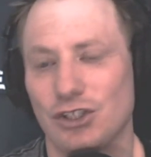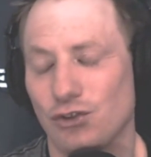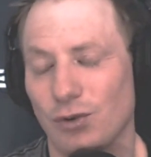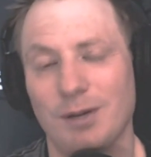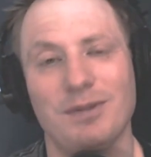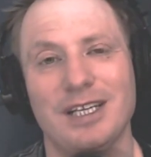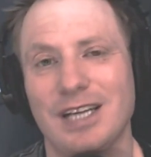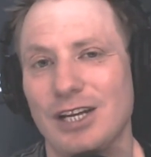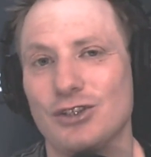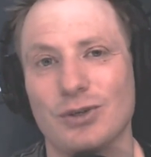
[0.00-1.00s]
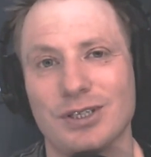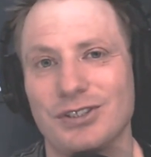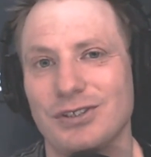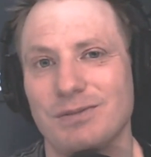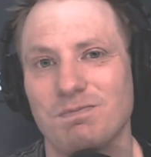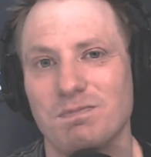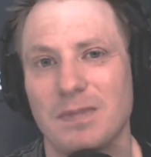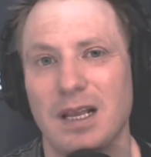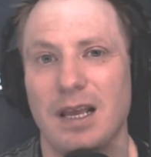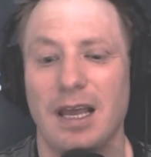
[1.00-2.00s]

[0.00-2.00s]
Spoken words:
is extremely dangerous.